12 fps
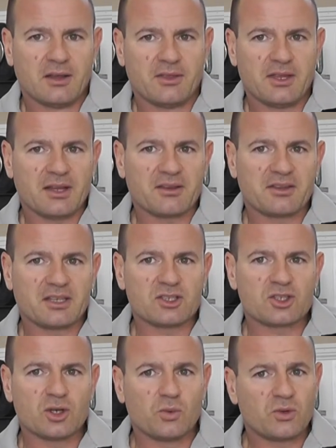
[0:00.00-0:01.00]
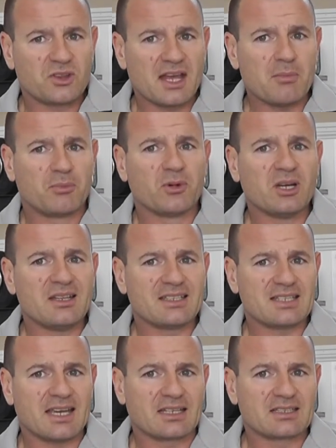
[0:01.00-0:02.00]
The other thing is too, with that breathing
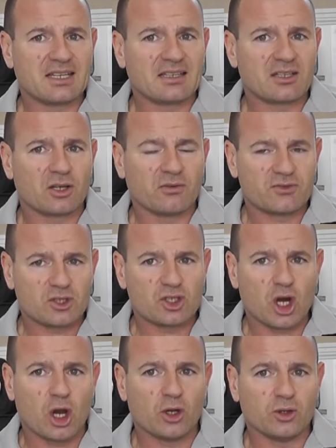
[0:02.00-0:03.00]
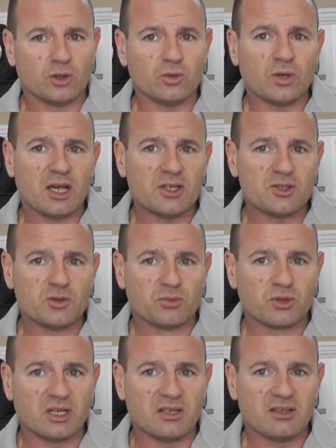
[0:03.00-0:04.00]
technique that I've just shown you, as you
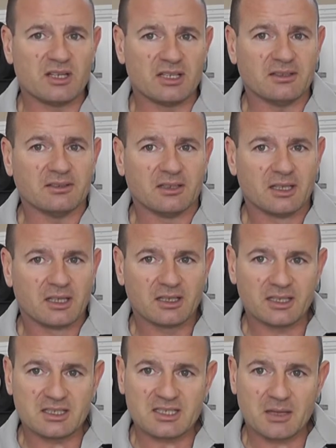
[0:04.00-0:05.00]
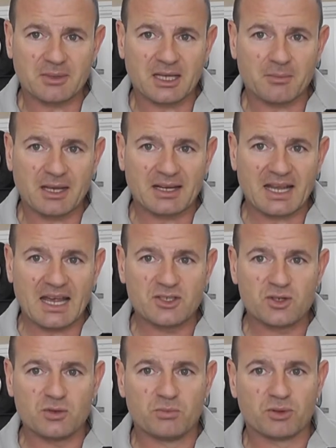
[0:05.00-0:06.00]
breathe in, let your tummy come out,
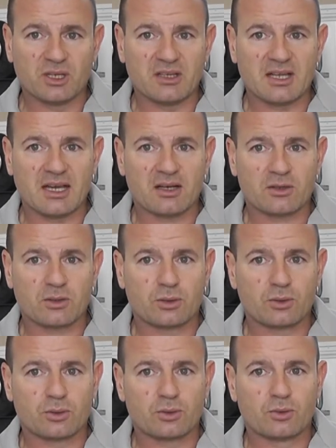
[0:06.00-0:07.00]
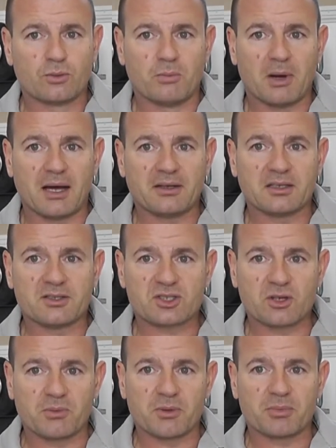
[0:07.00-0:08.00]
as you breathe out, button and
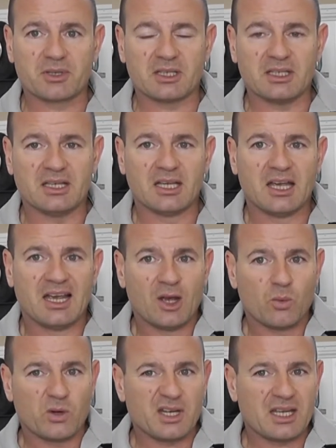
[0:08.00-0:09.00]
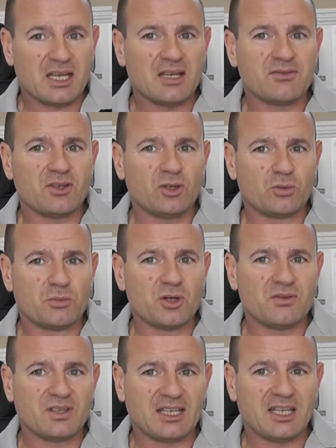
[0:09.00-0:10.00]
stop the pee. Whenever you're
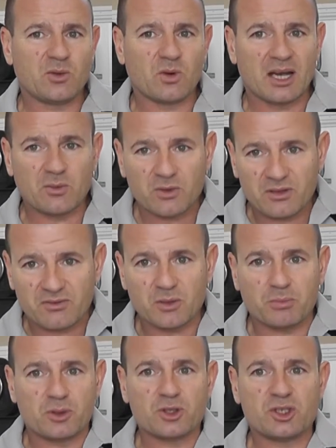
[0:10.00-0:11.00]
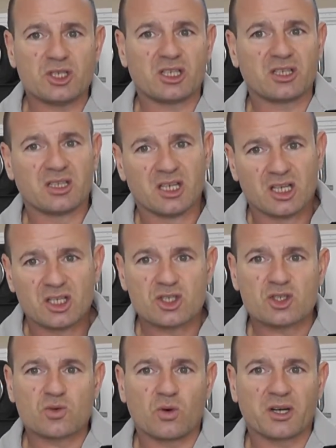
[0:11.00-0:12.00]
moving any weight, wherever you're pushing,
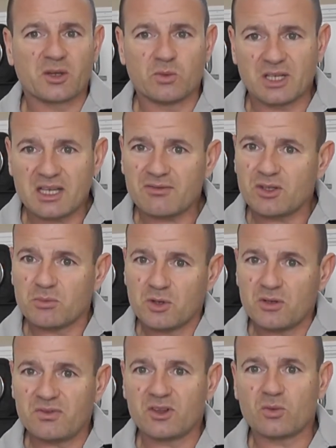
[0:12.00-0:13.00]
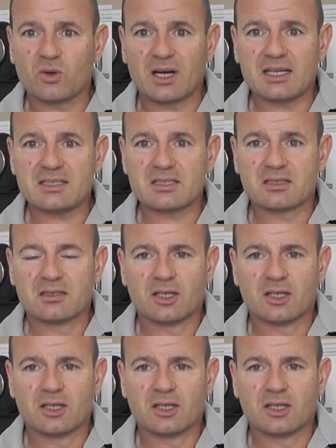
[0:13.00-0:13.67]
squatting, whenever you're moving the weight,